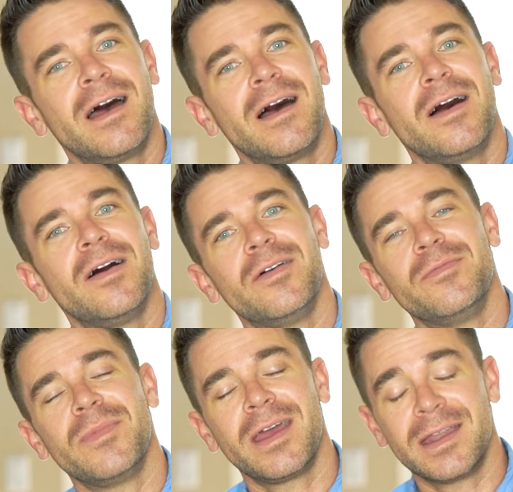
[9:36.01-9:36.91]

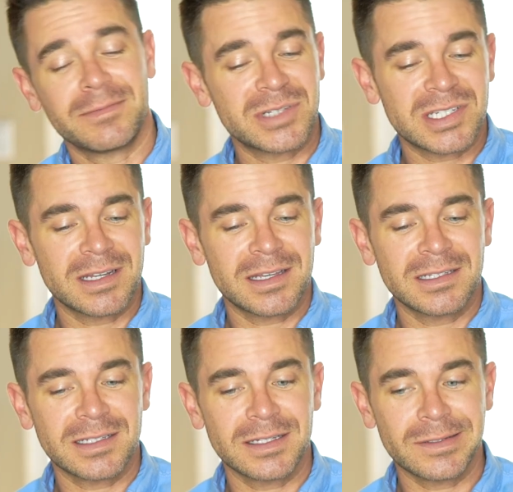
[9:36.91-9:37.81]
And I'm just going to
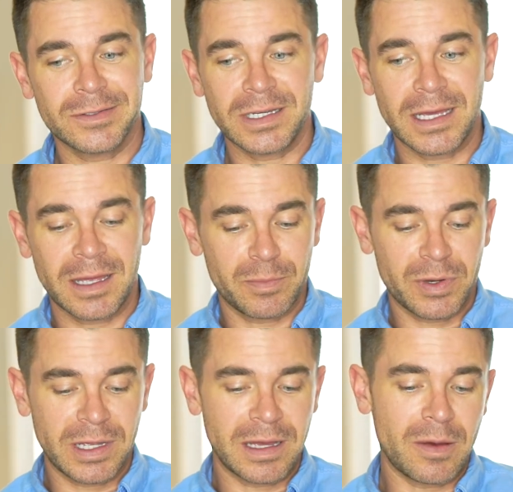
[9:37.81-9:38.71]
continue doing it and
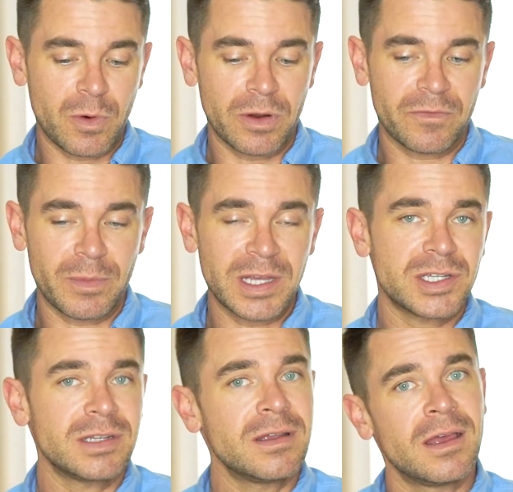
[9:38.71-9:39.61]
putting out more
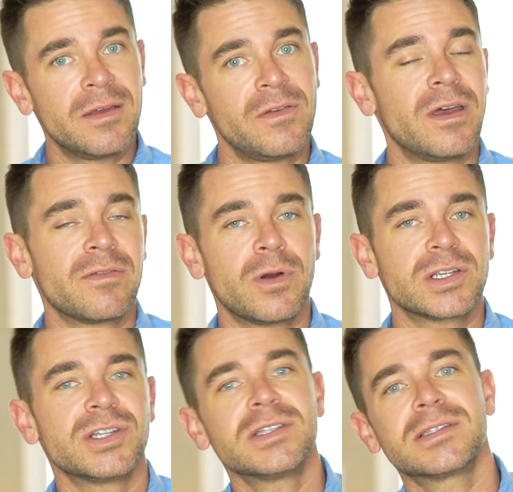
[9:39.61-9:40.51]
information. If you have
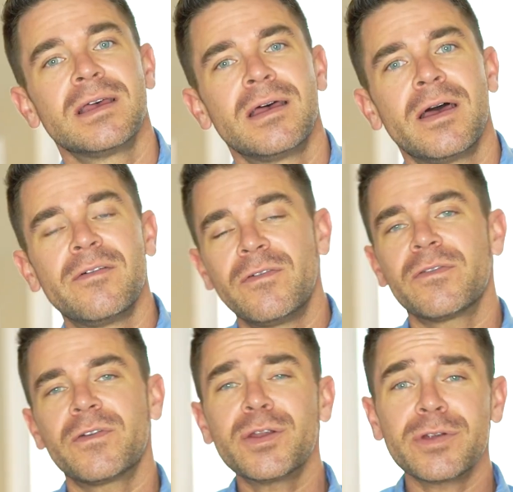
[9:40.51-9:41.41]
questions, feel
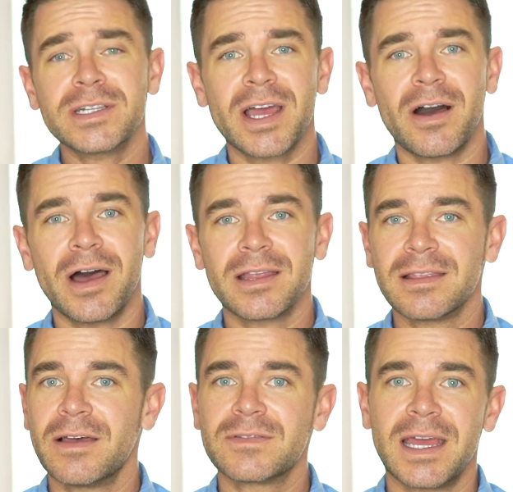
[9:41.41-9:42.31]
free to reach out. I'd
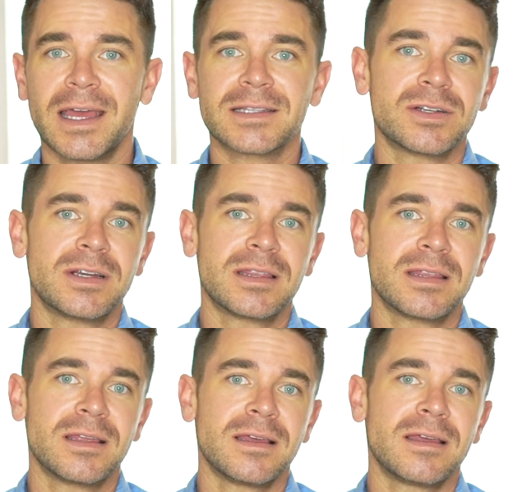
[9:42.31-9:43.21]
love to answer
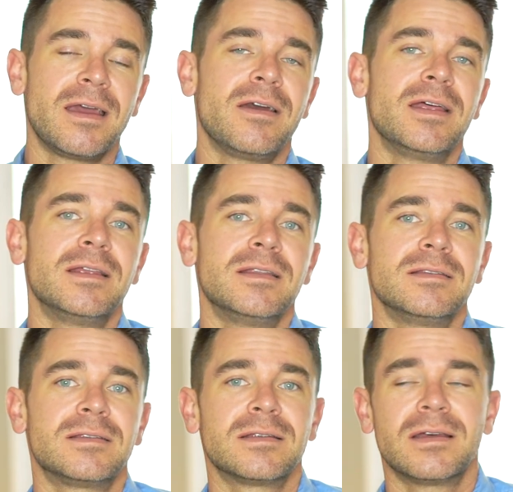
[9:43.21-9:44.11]
anything and